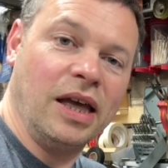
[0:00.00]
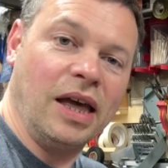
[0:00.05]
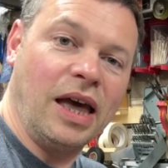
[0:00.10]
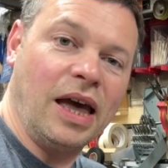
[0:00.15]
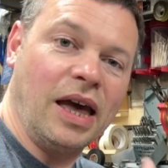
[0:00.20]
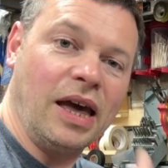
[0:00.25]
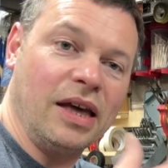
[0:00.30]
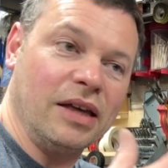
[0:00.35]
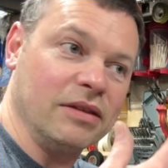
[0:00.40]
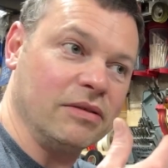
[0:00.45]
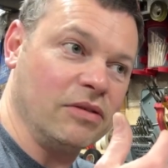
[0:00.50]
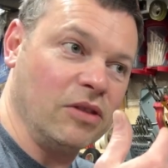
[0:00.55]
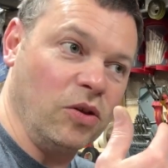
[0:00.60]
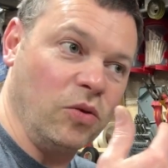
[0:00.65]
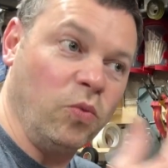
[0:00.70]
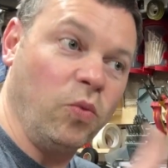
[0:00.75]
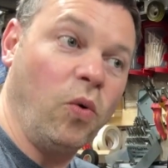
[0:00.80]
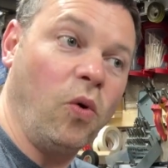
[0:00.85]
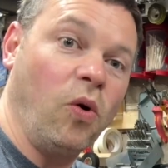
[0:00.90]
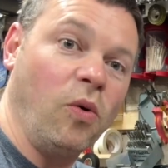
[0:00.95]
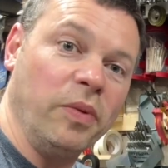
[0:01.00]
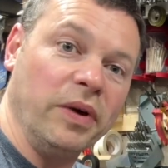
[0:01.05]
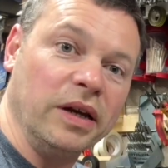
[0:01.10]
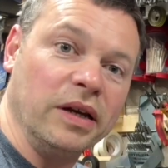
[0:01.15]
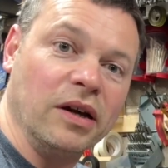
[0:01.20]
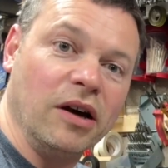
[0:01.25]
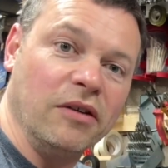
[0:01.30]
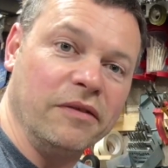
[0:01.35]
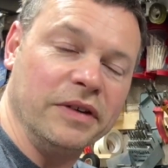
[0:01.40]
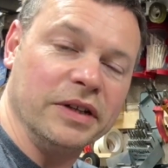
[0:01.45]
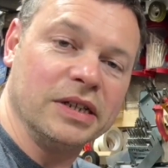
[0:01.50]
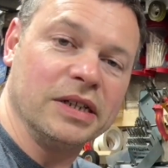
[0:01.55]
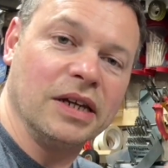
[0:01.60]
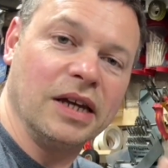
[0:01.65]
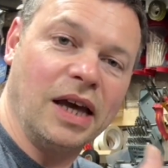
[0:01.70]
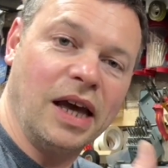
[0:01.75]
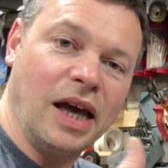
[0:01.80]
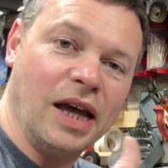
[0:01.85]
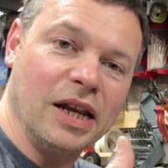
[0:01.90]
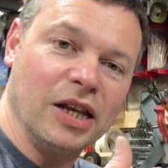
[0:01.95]
the warming of it,
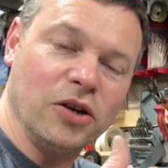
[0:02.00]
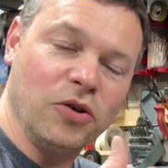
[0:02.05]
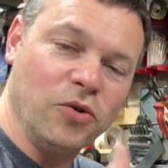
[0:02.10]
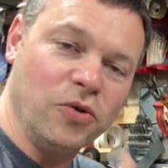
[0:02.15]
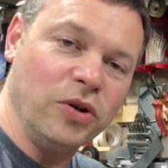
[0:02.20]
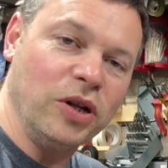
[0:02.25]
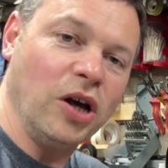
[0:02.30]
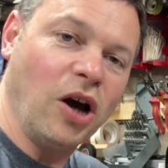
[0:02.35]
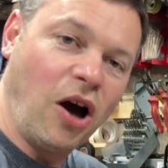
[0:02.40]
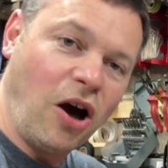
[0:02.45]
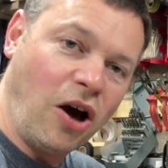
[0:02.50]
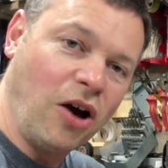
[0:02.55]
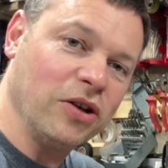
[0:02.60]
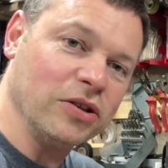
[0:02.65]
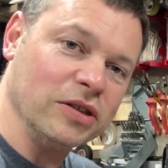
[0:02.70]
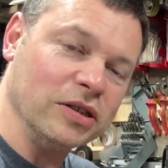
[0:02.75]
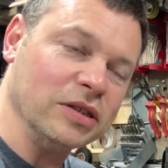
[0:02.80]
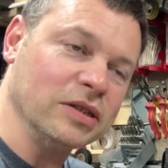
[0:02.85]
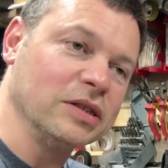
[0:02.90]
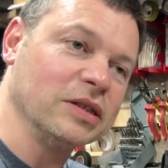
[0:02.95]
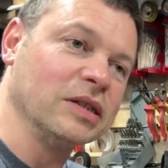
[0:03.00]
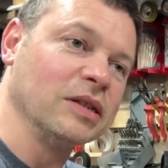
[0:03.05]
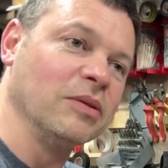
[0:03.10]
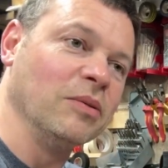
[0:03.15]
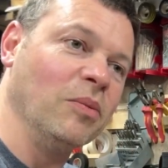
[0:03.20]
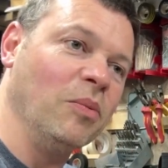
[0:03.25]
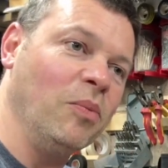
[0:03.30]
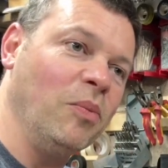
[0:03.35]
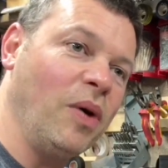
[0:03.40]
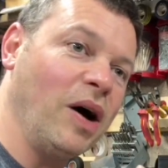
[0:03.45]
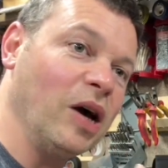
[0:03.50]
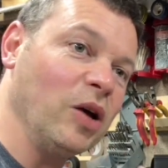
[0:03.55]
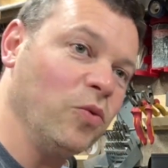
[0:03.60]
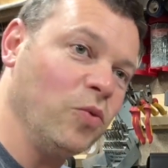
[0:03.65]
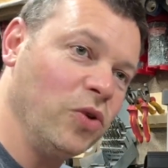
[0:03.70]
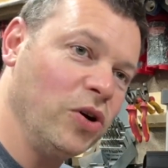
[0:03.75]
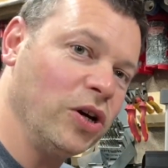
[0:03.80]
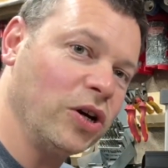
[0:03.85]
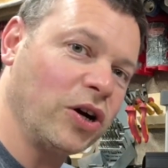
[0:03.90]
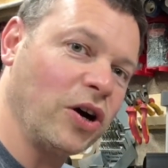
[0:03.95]
and it only hardens by
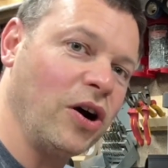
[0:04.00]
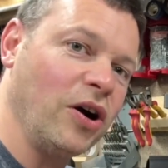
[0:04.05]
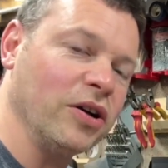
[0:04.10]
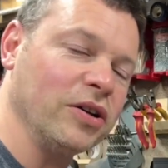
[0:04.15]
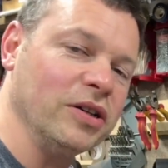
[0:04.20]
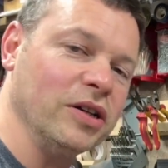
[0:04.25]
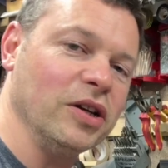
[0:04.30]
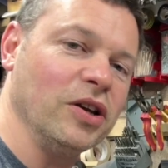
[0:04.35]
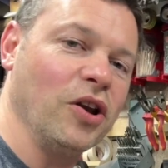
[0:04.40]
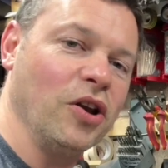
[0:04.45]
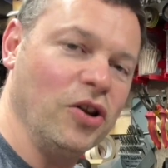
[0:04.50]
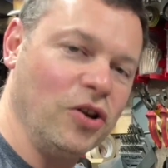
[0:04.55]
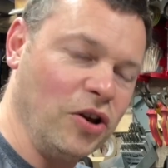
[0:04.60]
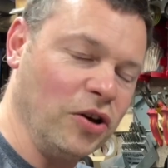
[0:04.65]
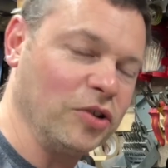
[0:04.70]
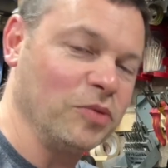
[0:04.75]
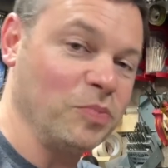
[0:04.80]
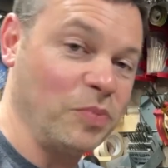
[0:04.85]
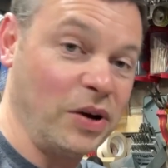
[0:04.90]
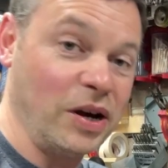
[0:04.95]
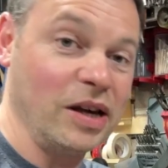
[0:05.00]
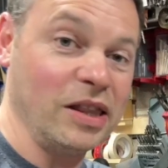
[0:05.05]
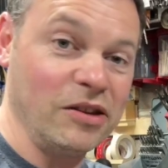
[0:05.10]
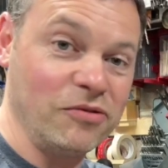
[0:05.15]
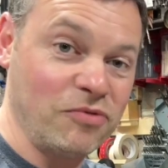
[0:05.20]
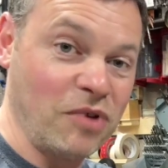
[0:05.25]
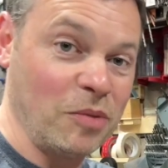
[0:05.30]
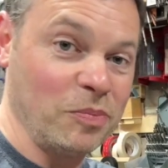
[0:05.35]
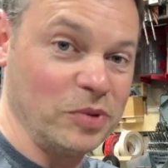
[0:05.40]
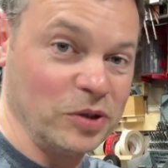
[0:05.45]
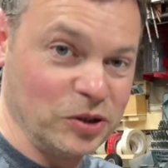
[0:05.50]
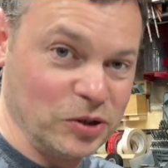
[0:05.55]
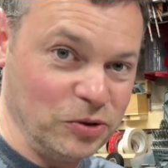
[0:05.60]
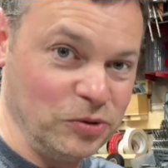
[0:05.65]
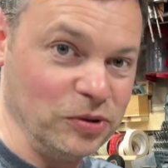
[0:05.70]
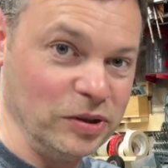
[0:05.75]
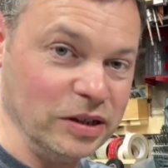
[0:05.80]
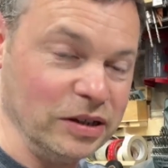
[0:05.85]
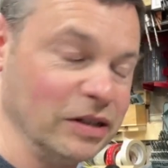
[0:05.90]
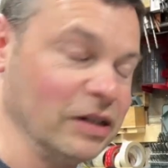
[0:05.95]
work hardening, not by the rapid
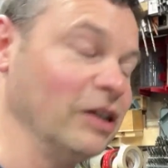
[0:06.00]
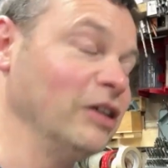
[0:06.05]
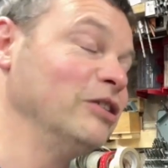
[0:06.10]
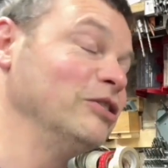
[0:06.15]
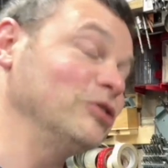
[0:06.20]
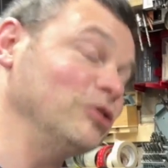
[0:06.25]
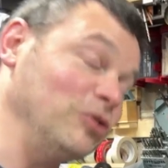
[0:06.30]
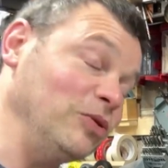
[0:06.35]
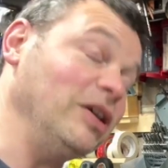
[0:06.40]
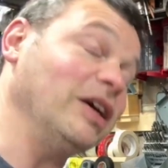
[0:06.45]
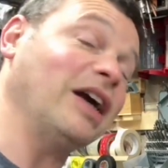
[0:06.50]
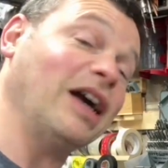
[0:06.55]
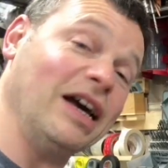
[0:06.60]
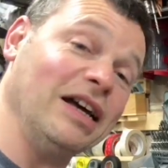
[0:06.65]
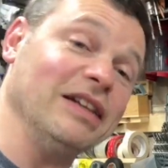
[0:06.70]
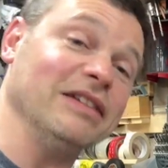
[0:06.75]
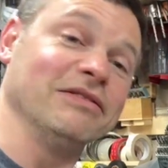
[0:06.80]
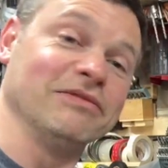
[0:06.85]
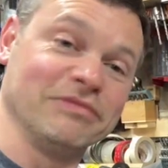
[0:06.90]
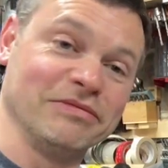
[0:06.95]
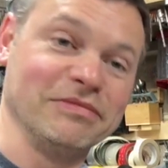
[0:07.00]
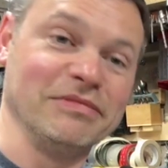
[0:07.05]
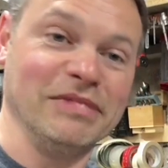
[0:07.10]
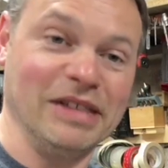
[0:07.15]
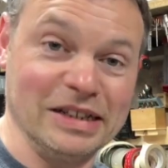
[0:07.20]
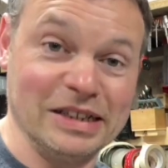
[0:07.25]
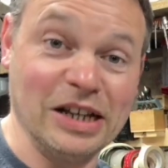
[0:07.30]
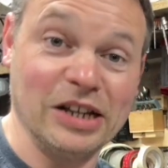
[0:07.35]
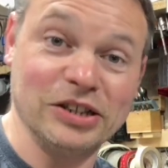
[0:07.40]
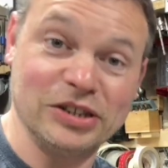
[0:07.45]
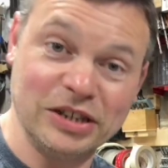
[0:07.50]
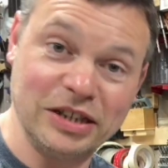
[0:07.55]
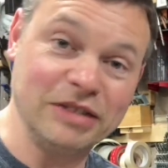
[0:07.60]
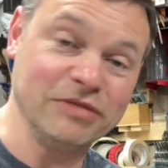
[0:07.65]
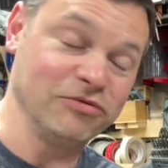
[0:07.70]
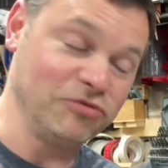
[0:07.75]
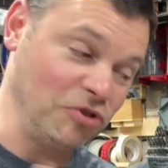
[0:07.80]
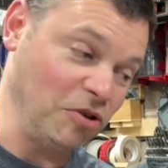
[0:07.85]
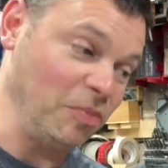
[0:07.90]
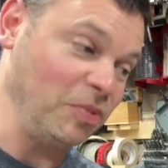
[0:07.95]
cooling. So you can essentially
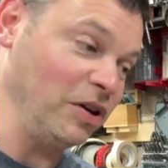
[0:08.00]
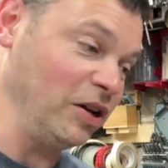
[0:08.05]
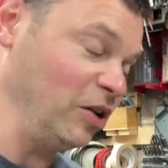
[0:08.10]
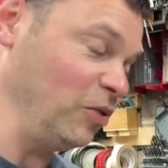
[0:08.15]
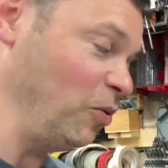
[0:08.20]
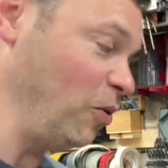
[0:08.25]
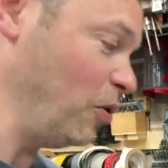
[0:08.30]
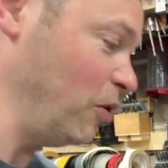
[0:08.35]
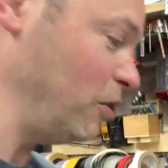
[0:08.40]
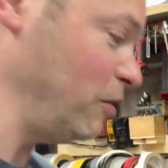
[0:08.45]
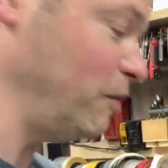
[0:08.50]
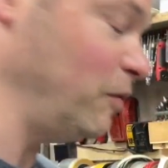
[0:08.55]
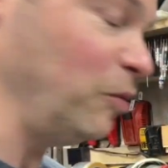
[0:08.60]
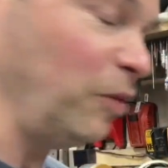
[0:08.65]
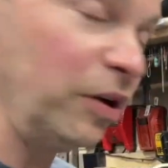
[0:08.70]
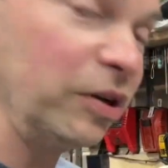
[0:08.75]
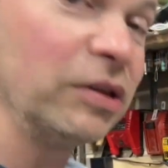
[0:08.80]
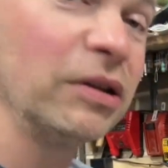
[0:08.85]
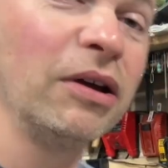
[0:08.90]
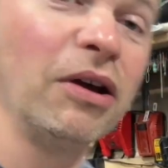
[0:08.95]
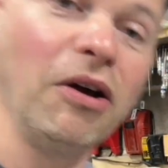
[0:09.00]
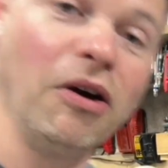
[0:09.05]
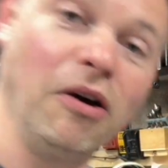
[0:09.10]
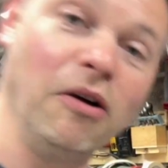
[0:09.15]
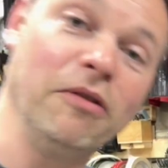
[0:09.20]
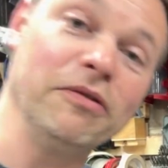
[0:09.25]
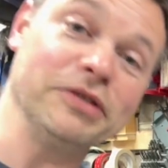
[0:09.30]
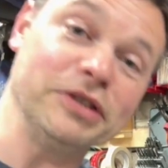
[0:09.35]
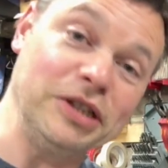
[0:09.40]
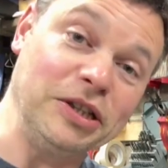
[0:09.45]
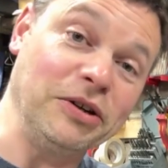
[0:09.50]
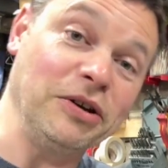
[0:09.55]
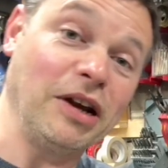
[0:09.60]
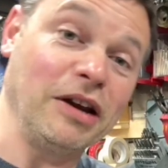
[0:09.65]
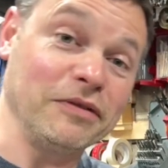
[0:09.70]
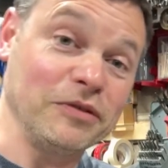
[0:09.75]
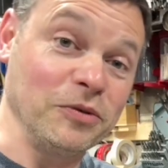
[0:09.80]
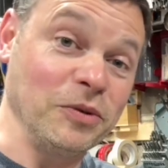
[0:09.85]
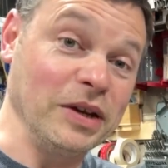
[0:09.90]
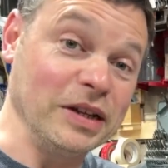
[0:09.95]
drop it into water if you want. Obviously you're going to
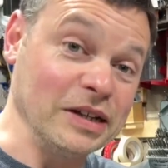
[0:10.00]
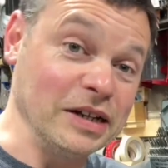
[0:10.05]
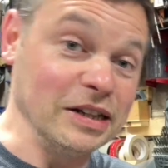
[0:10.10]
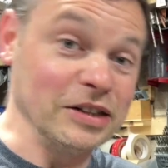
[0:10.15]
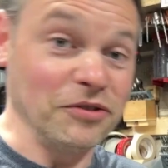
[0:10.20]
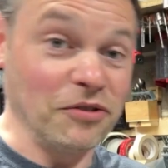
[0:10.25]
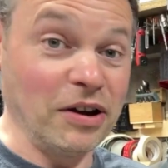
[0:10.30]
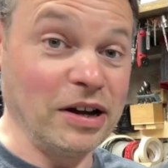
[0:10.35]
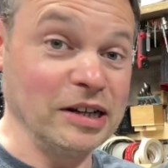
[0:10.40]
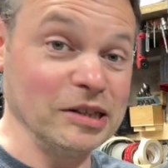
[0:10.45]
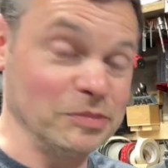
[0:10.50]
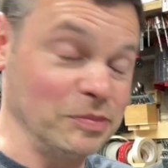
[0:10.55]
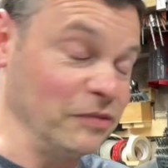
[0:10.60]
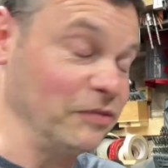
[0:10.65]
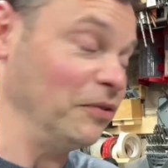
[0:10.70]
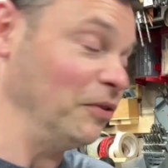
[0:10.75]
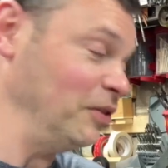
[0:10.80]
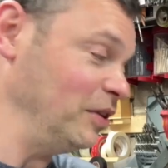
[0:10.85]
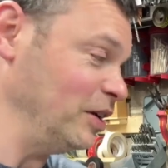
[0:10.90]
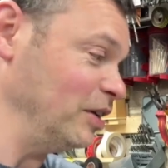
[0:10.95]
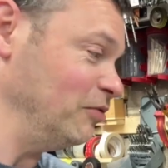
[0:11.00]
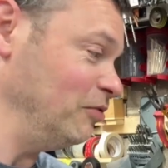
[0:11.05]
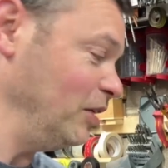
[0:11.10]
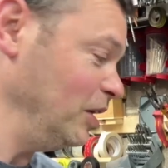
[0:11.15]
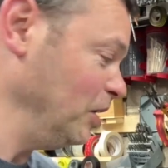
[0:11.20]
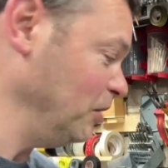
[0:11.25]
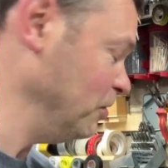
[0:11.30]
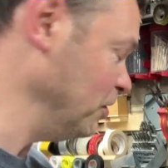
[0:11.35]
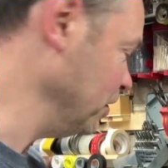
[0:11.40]
have to wait till it dries before you can reload